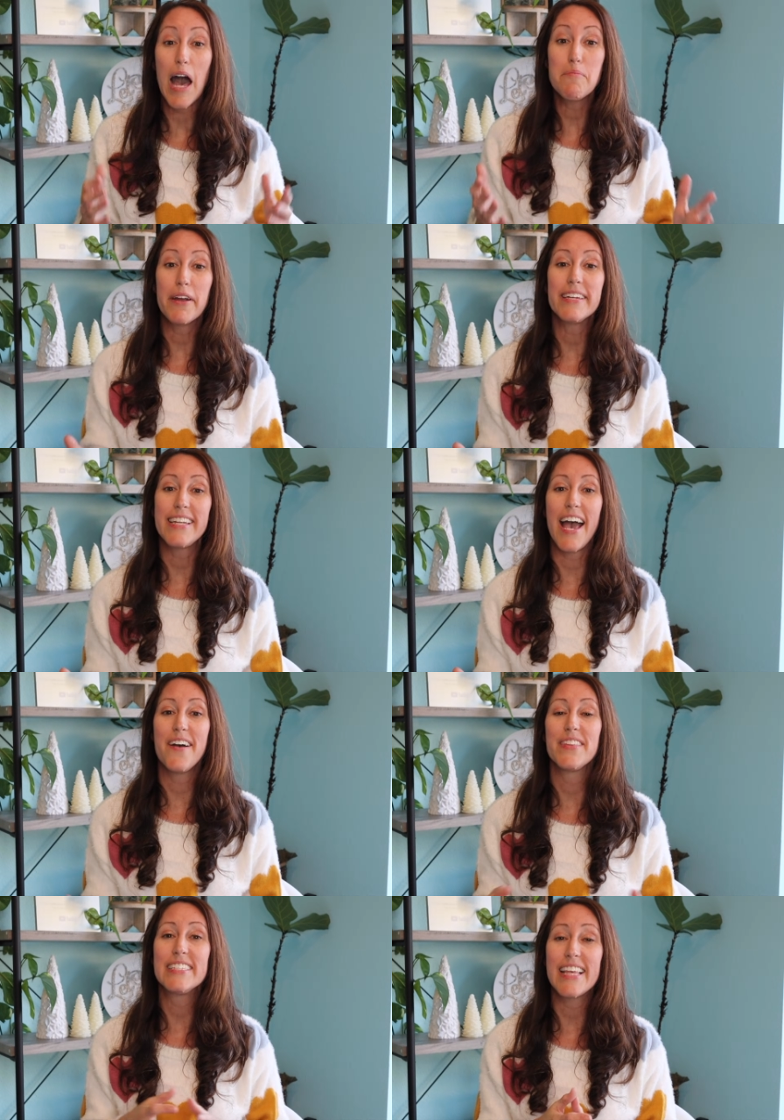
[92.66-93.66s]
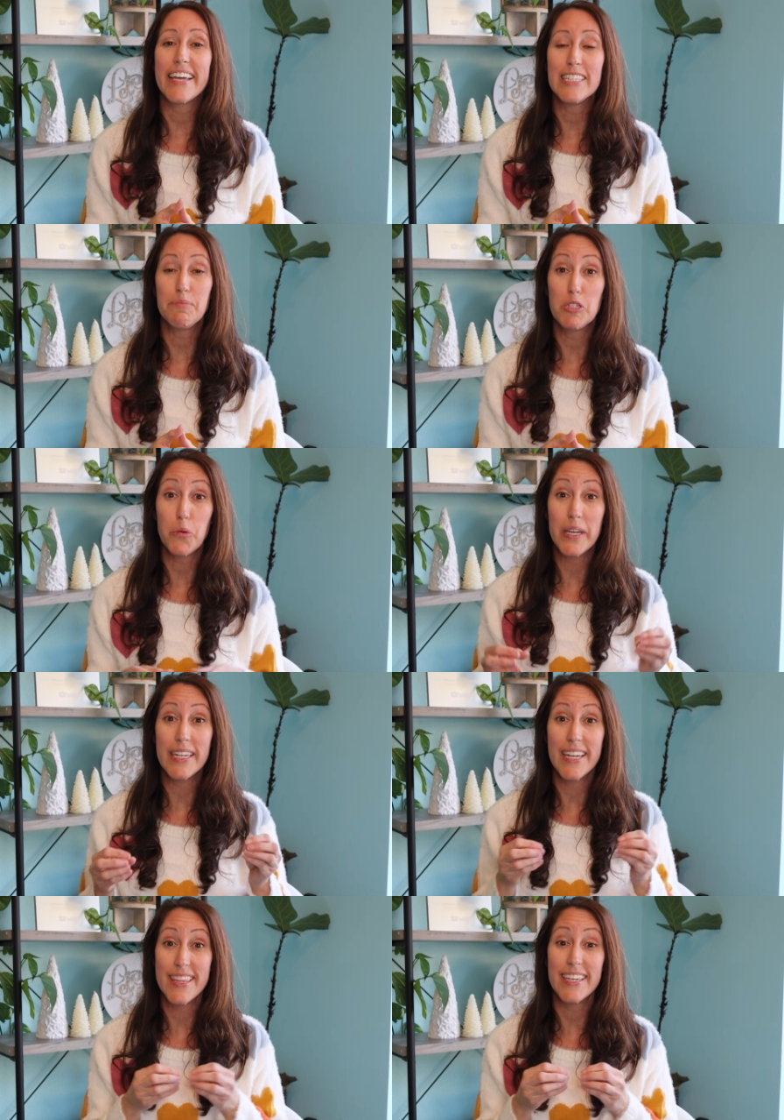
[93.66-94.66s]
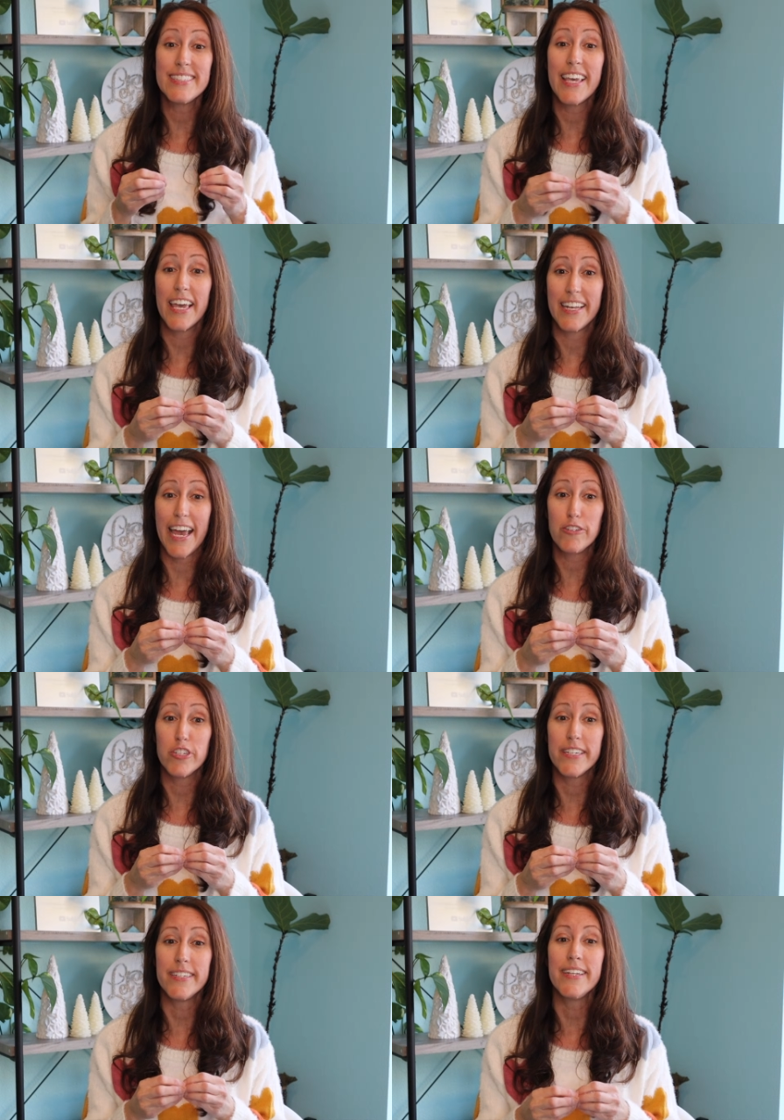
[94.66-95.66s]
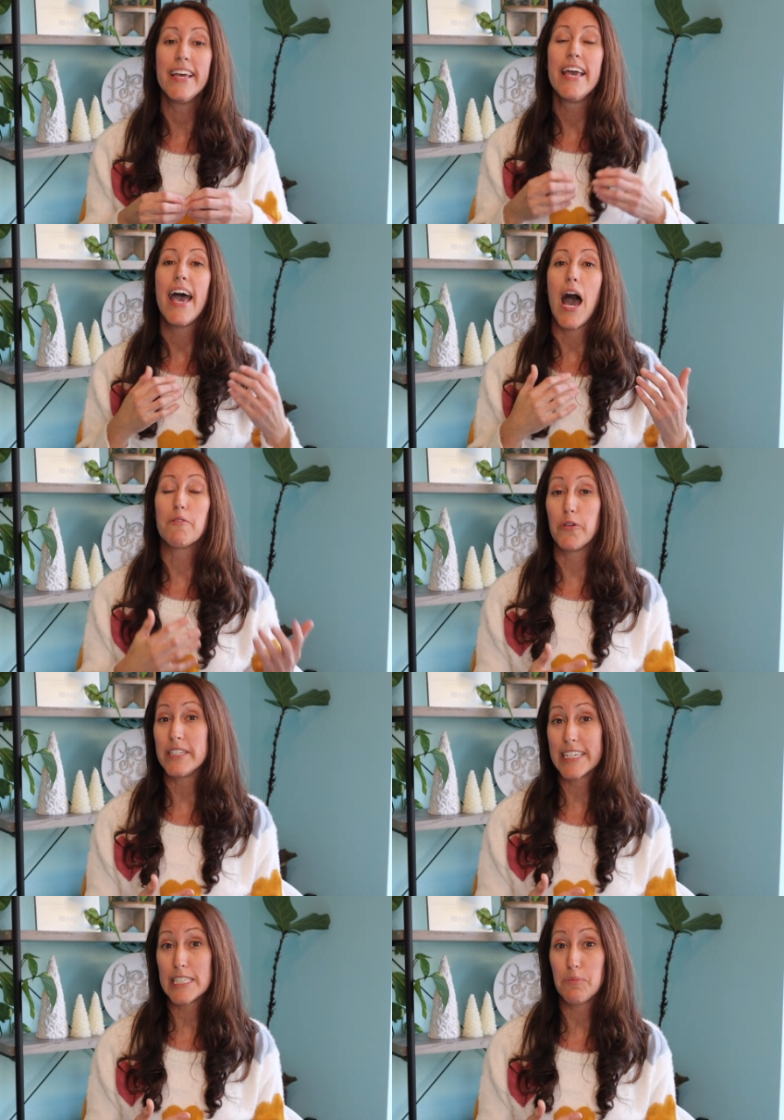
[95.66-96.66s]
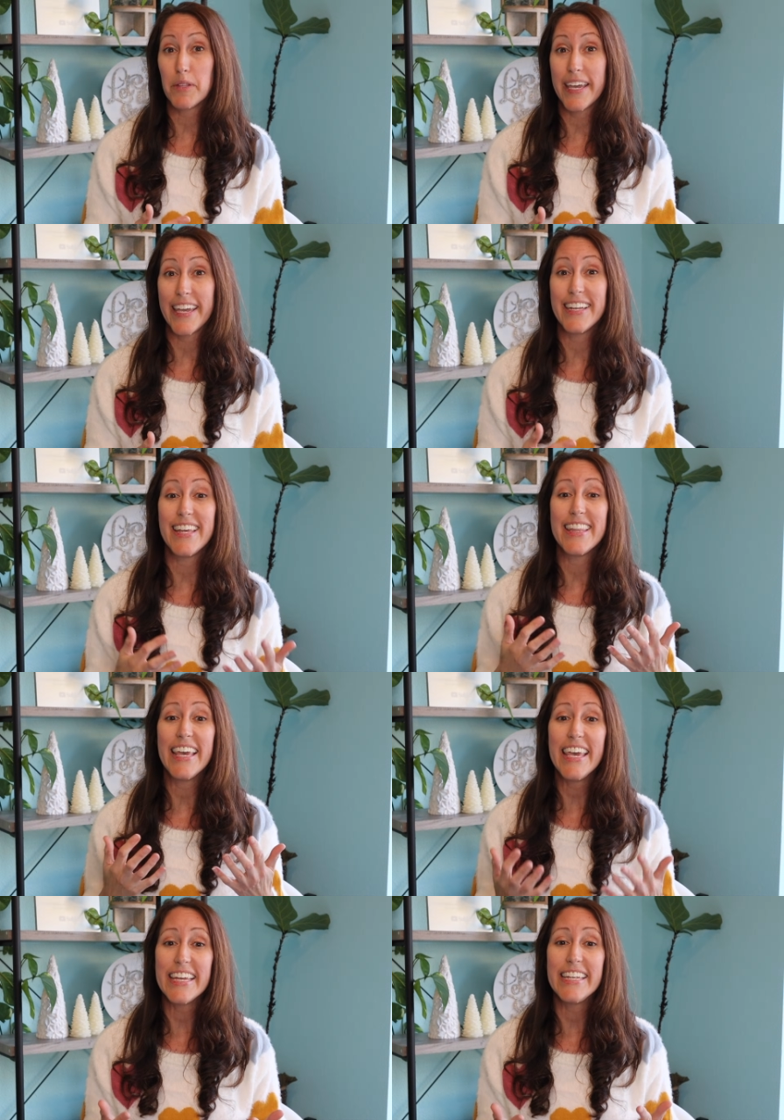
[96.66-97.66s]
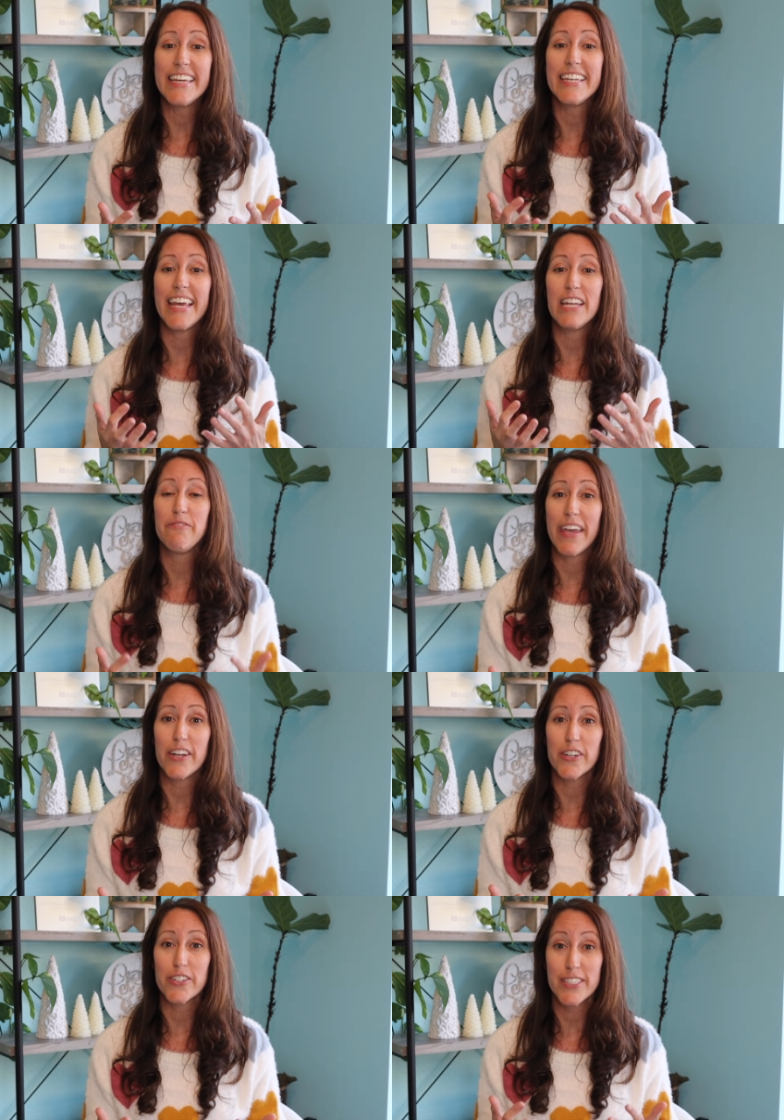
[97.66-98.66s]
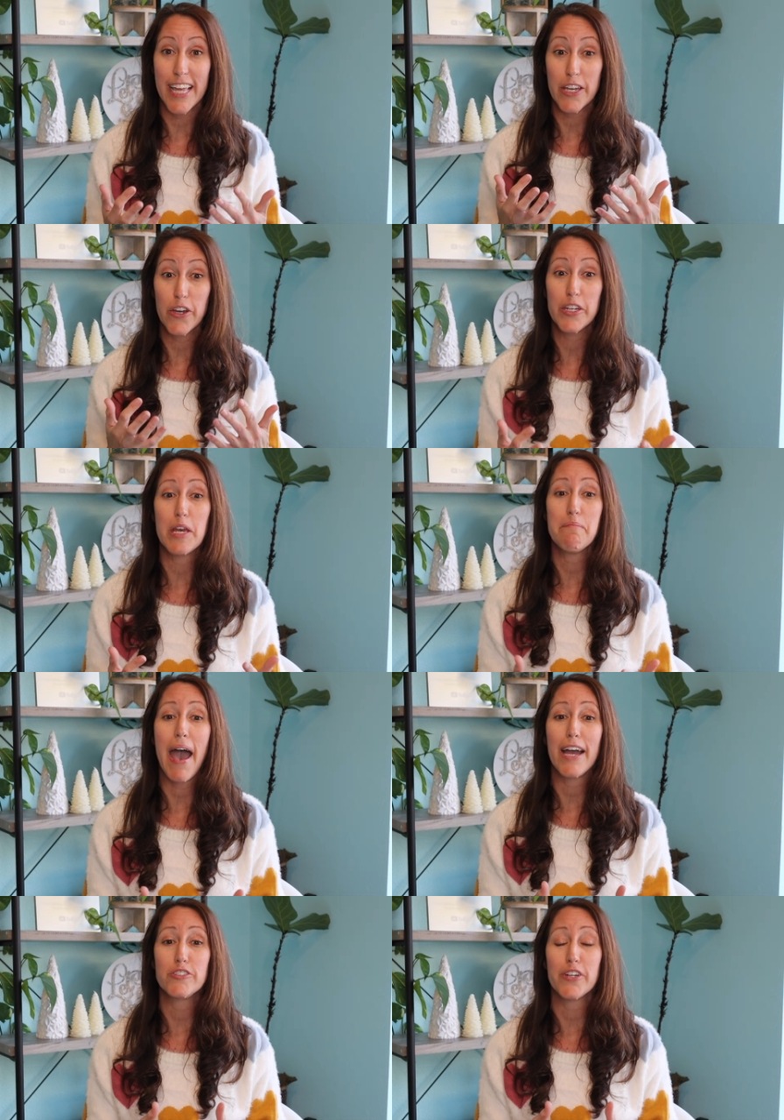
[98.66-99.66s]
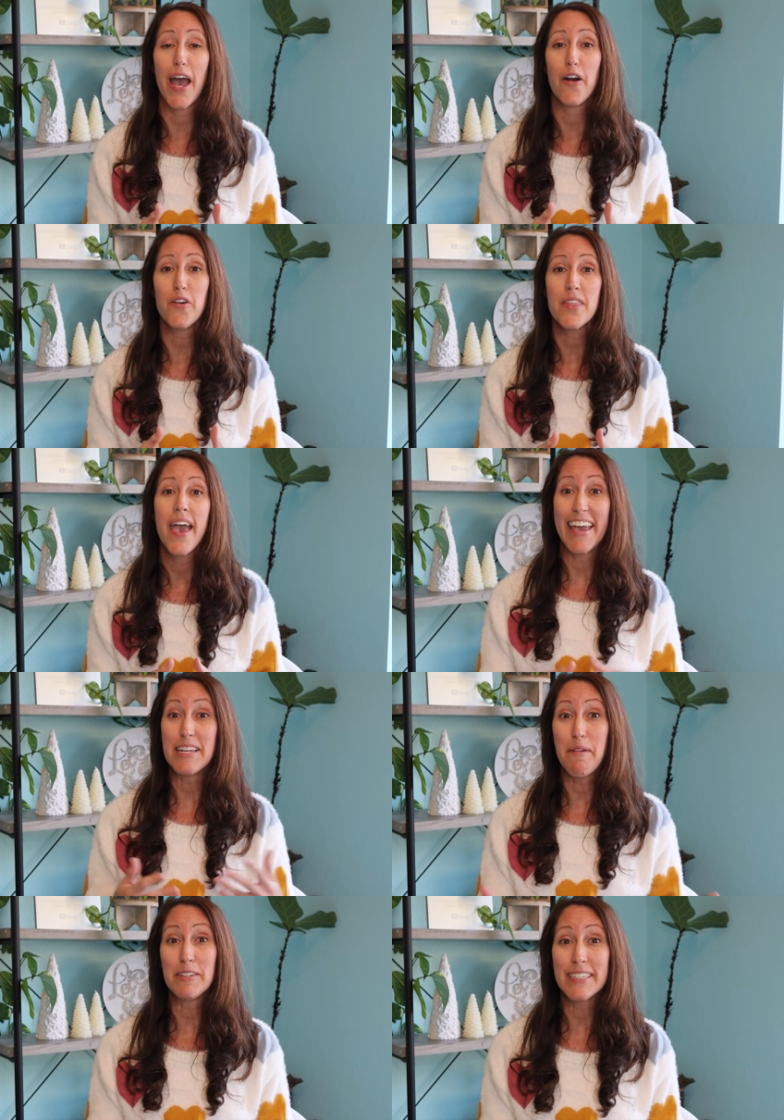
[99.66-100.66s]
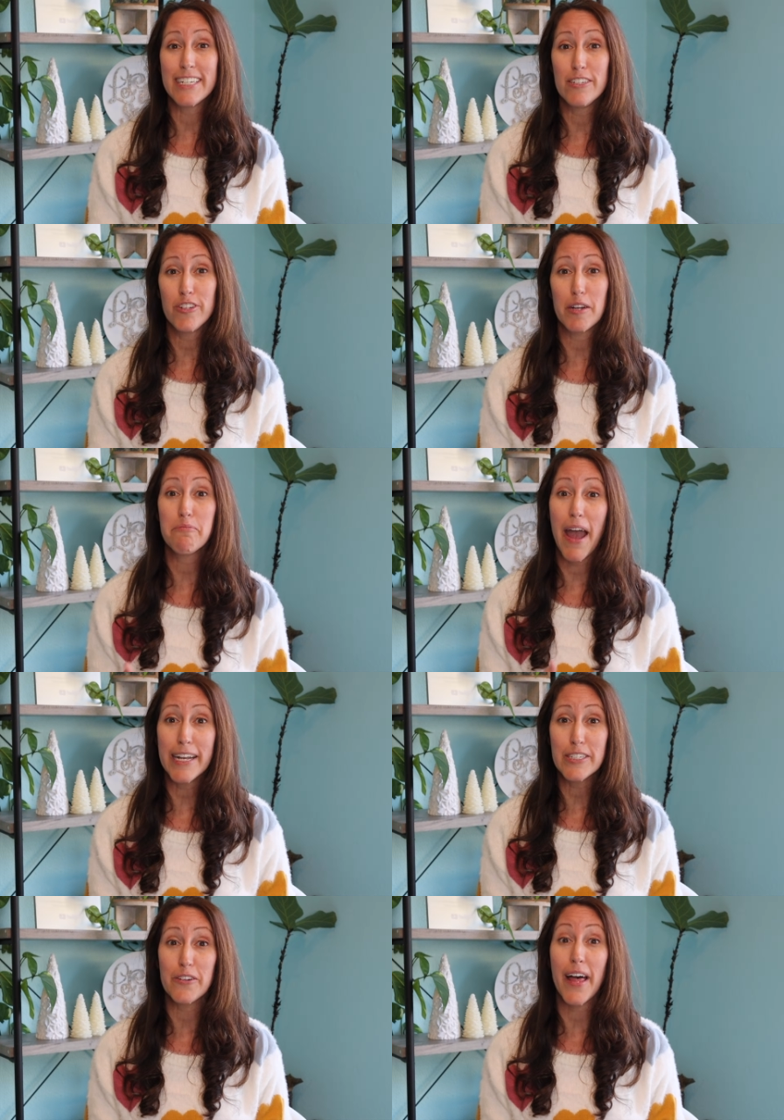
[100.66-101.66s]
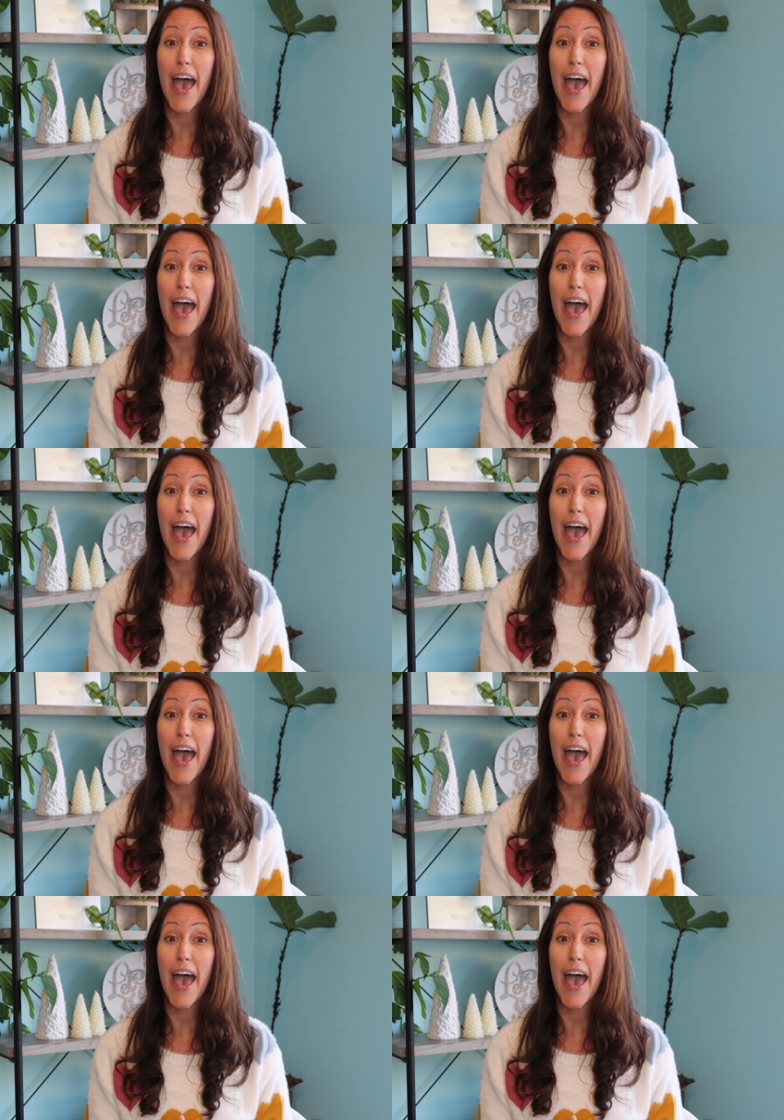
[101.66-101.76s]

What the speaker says: I'll break down the science between this connection. I'm going to explain the hidden invaders that could impact your health. And I'm also going to share practical